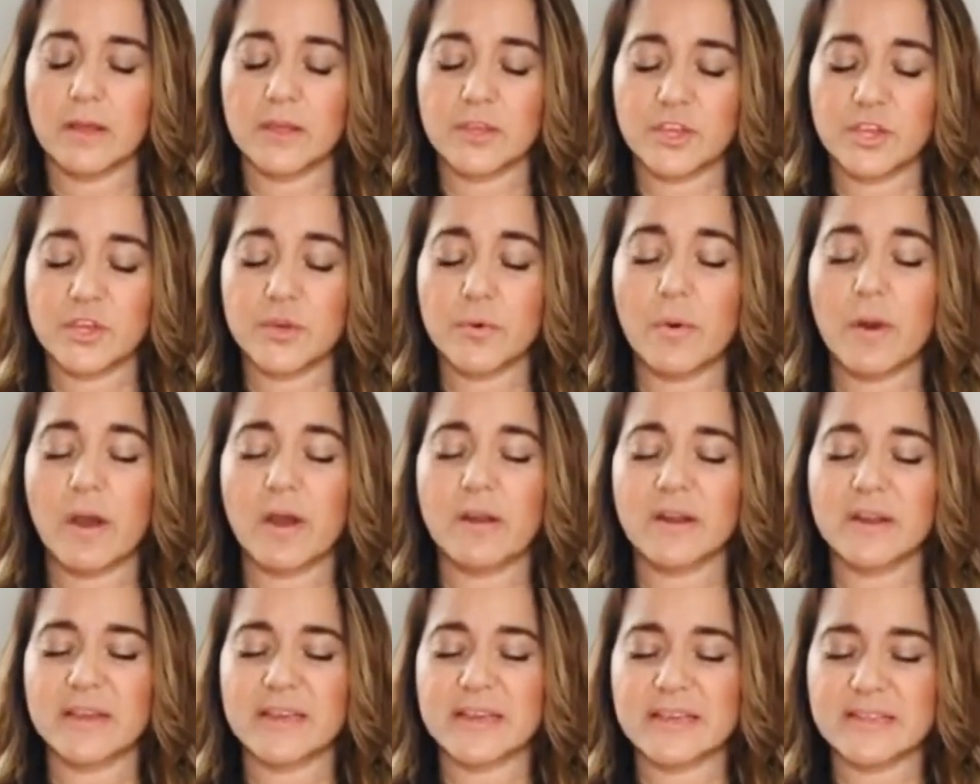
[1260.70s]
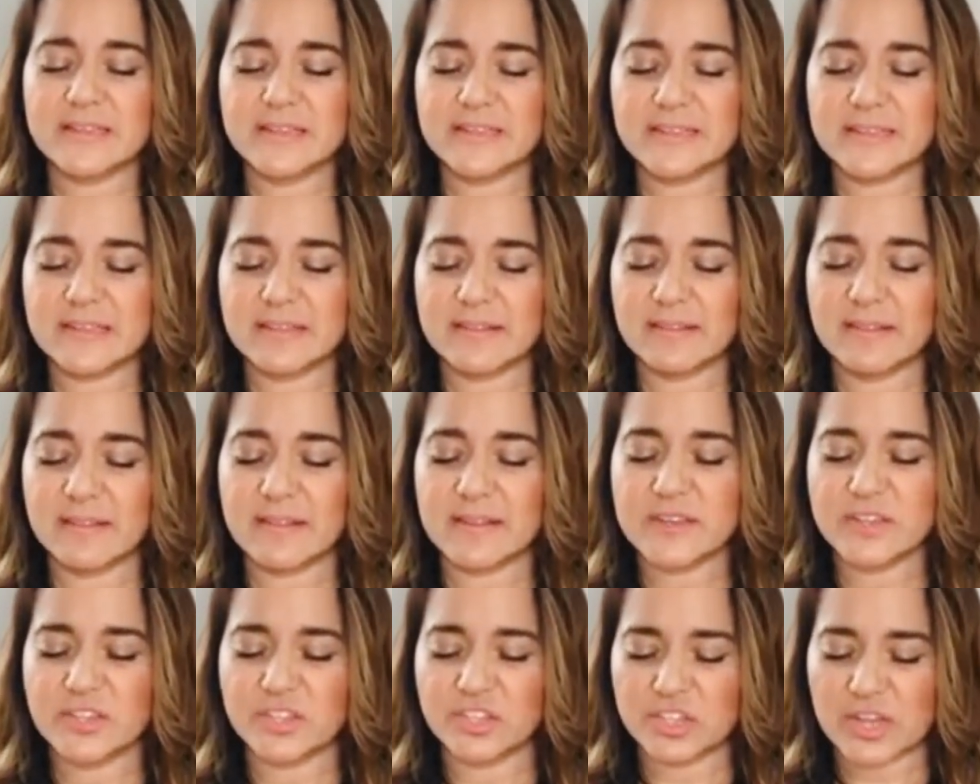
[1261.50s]
You are
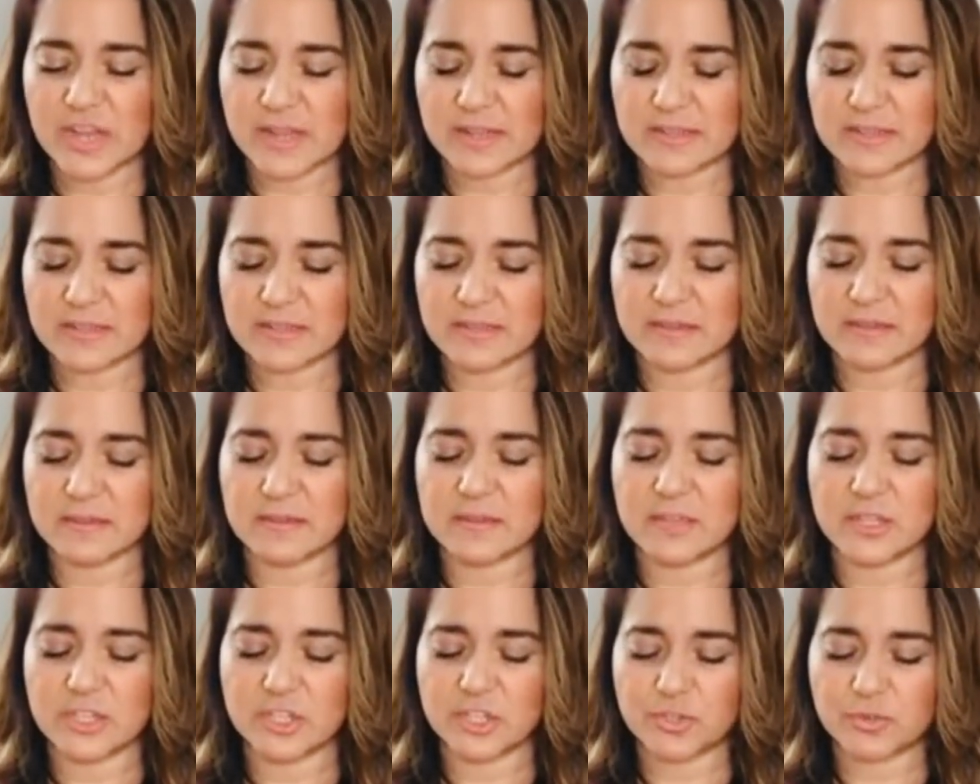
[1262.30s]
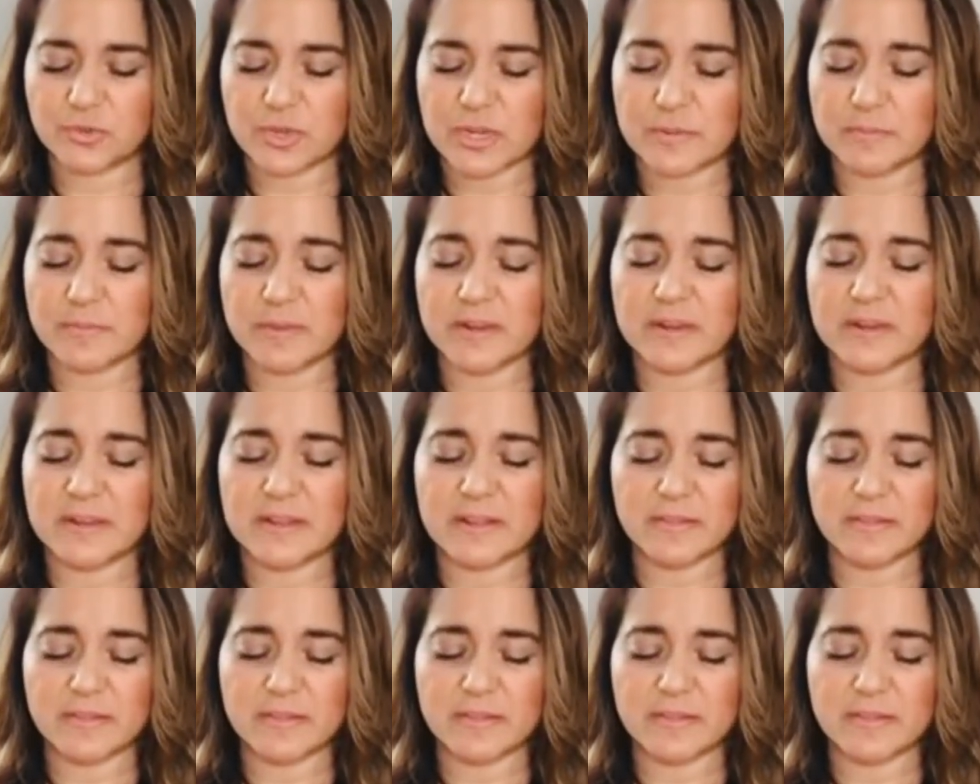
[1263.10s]
instantly adjusting, streaming